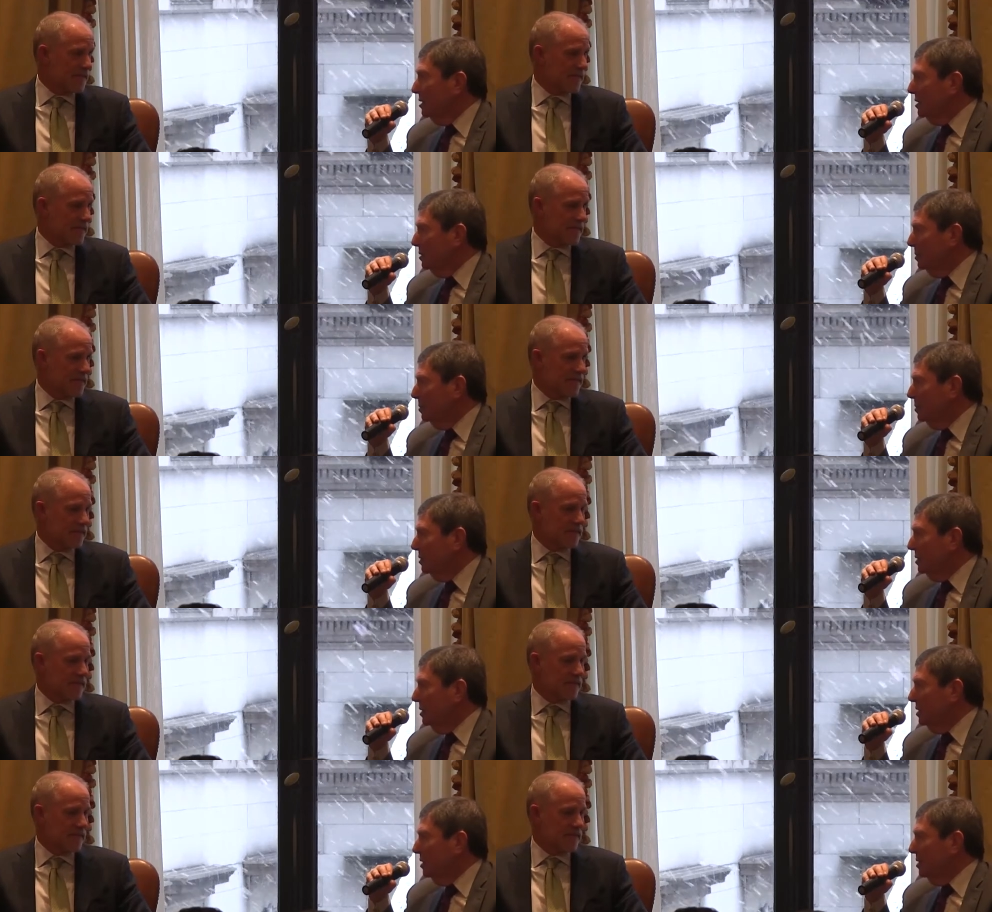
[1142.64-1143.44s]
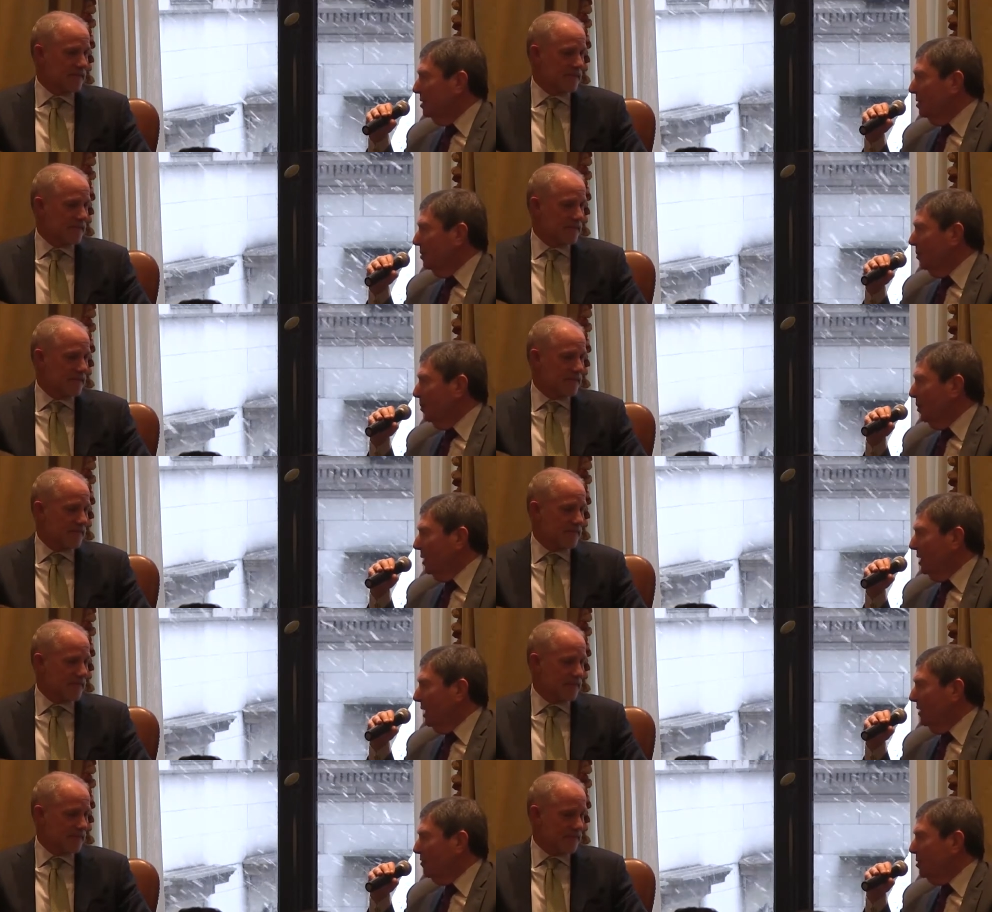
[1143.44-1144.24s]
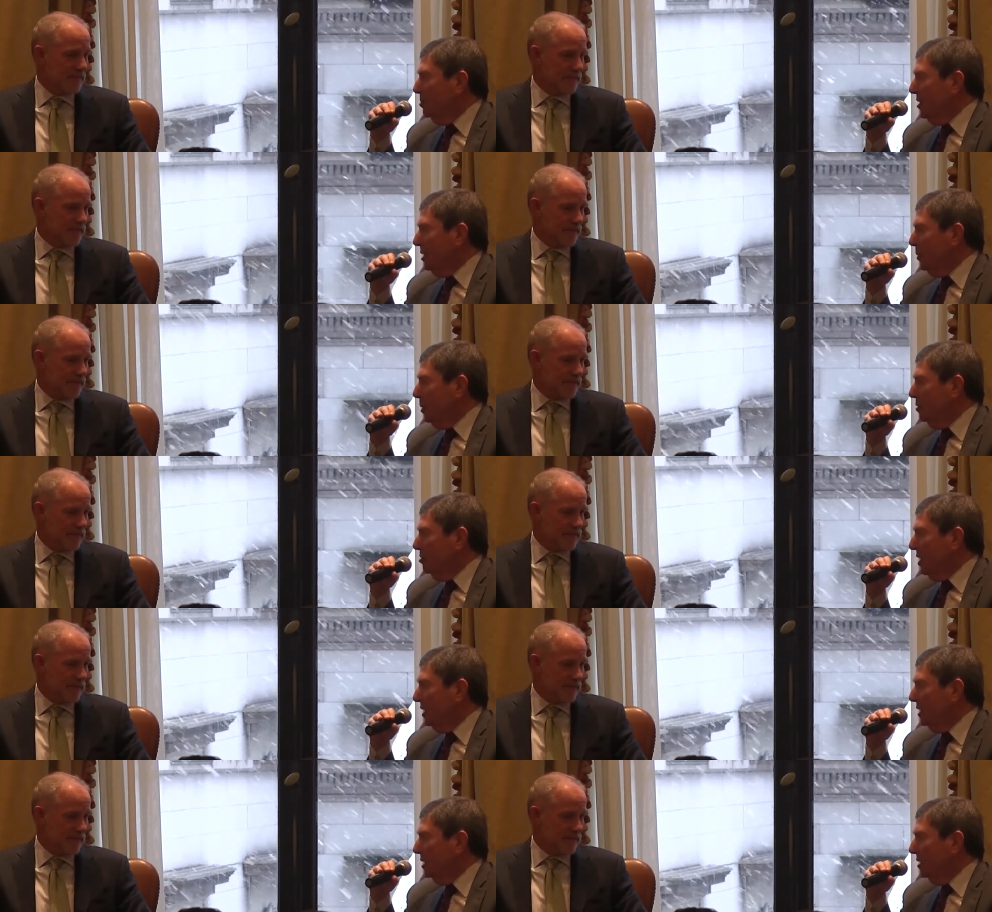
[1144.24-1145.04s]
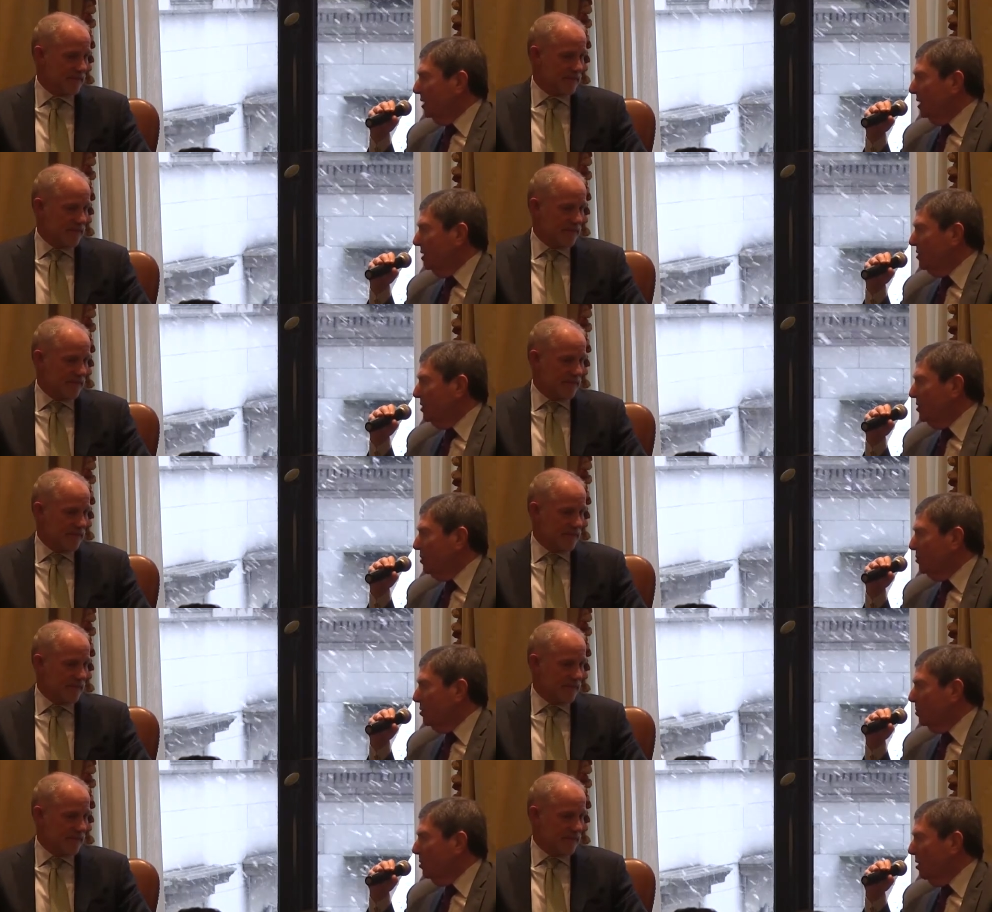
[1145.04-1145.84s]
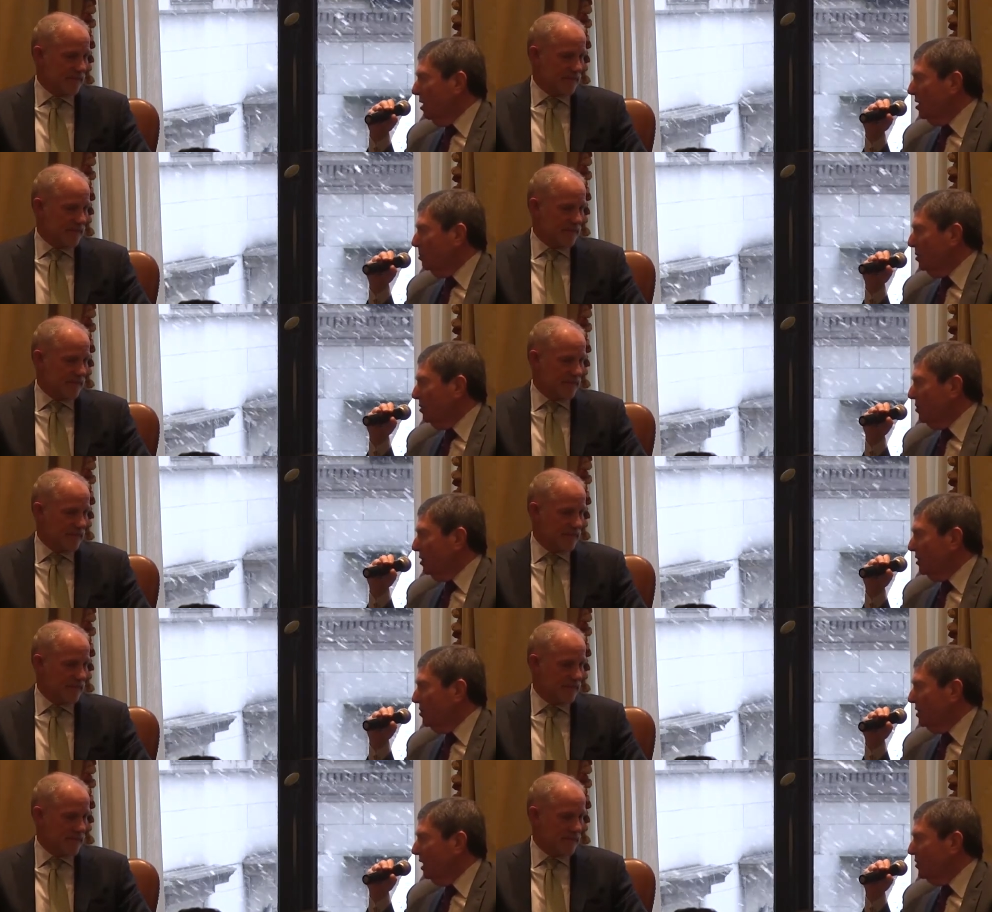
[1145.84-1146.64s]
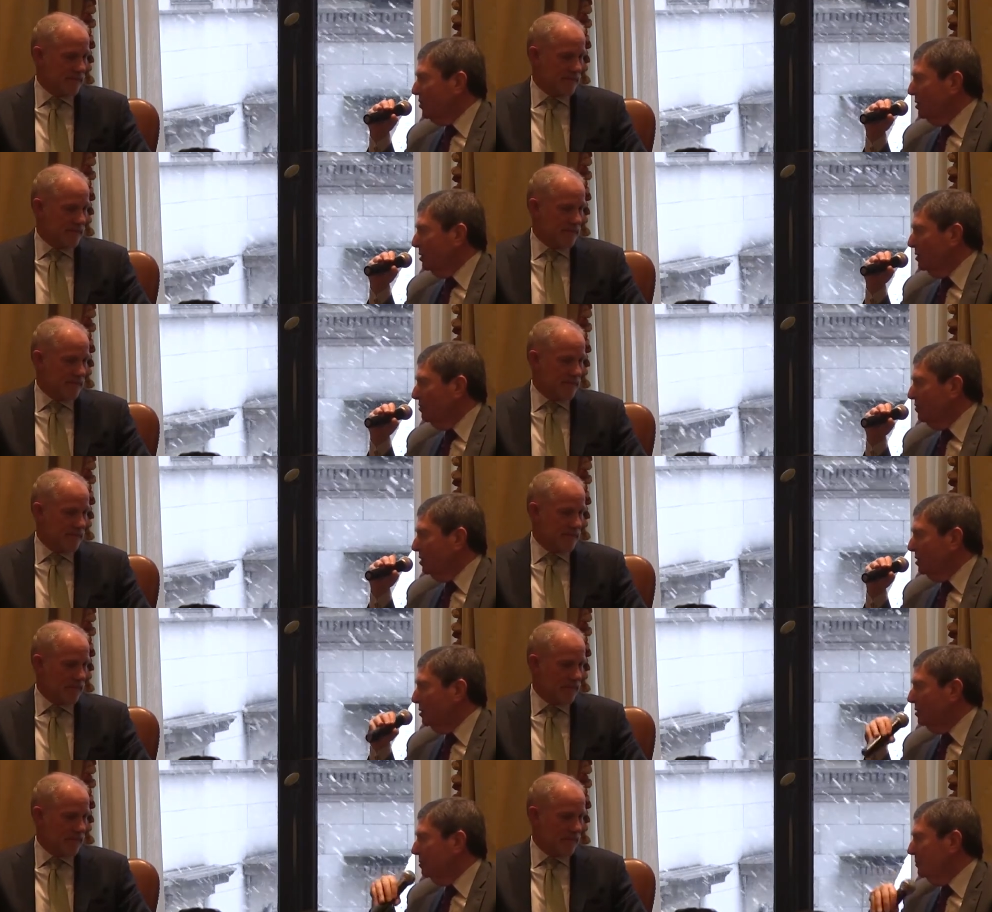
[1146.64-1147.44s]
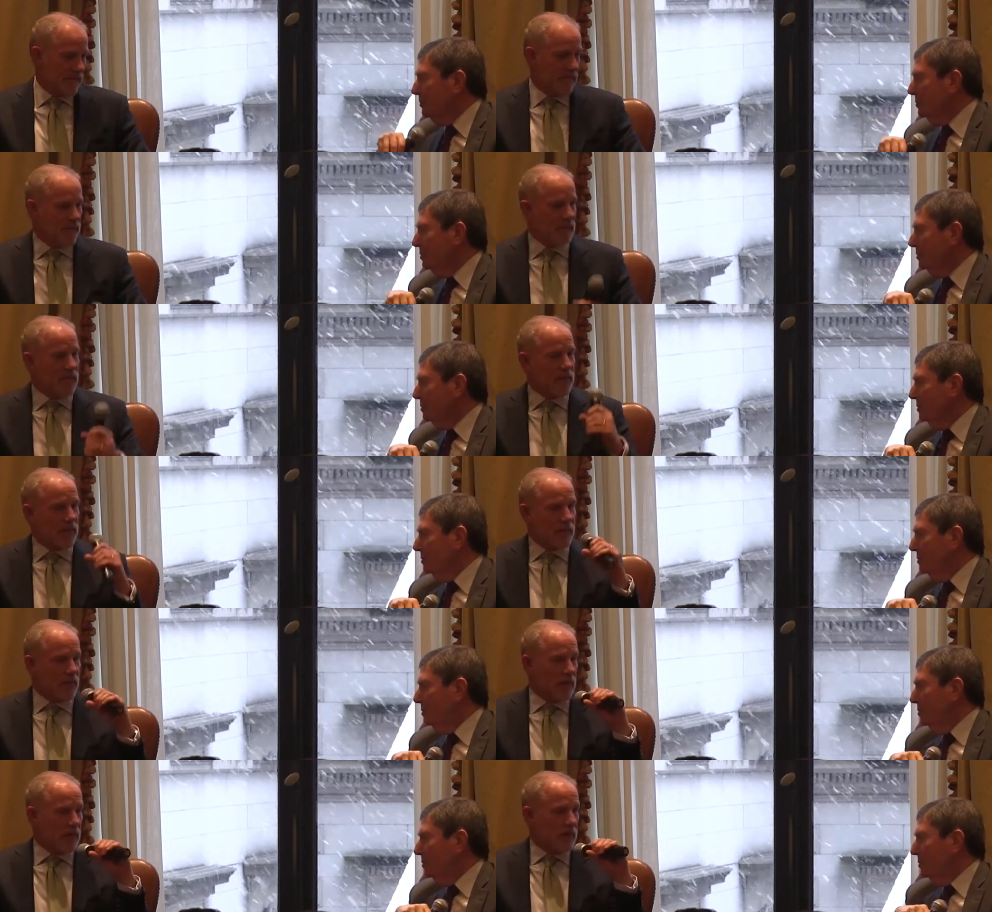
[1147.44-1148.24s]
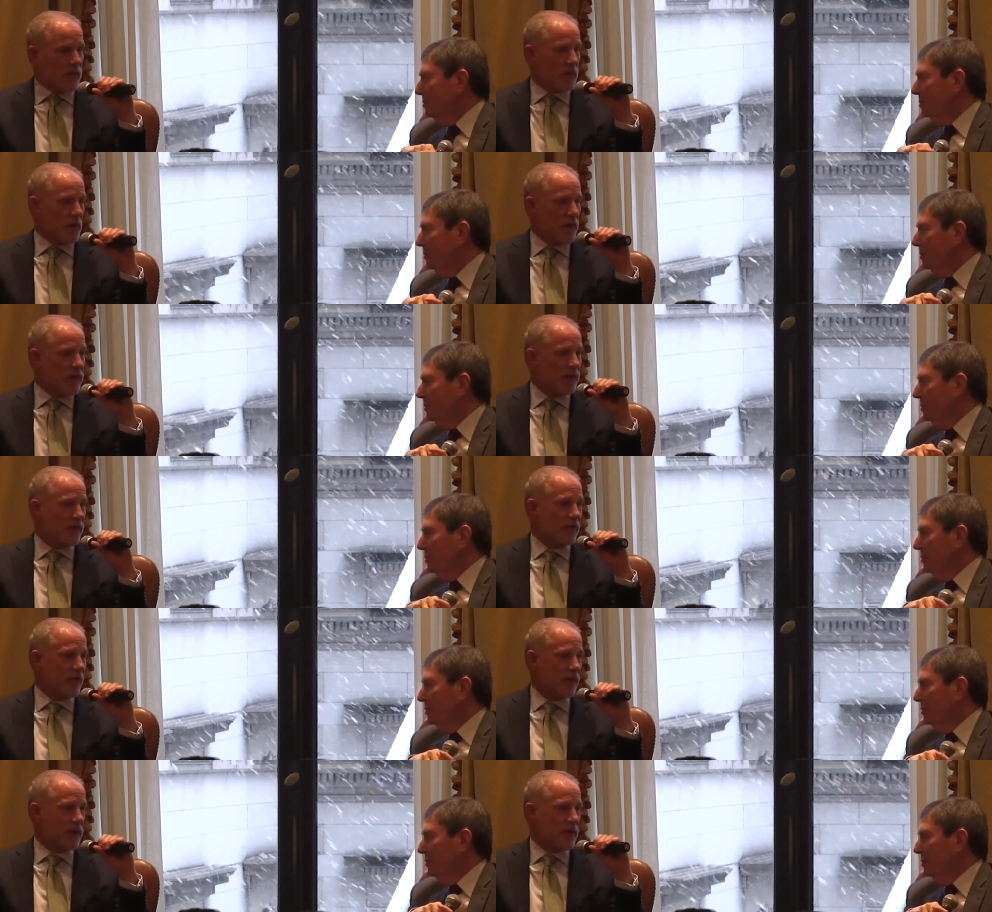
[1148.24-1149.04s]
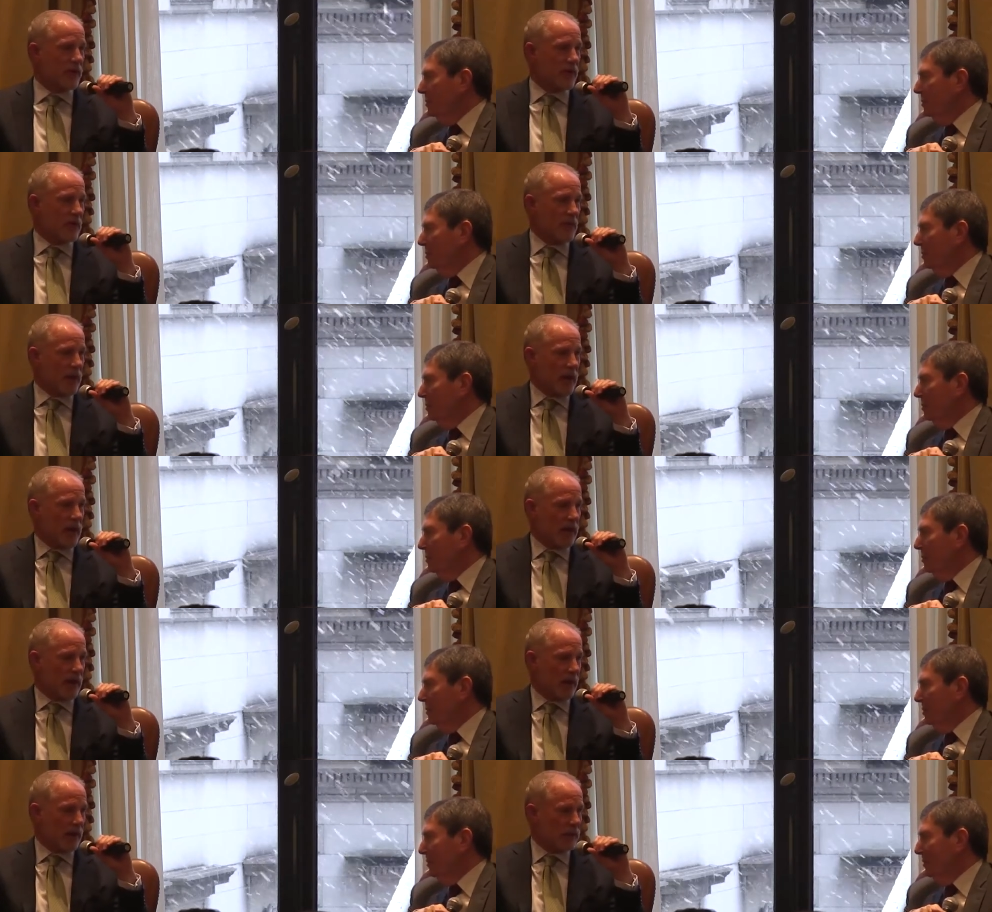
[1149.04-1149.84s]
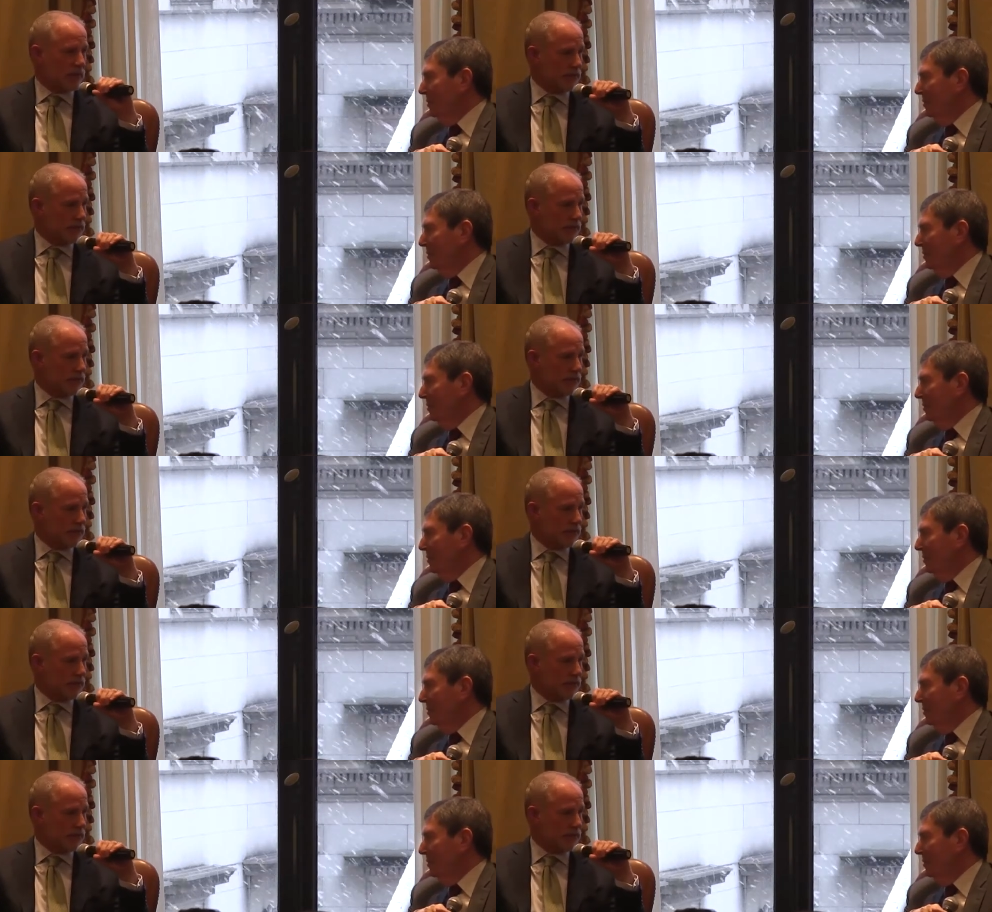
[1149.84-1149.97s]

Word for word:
Speaker 1: to what everybody would recognize as a remarkable success in our field? Probably fear and panic.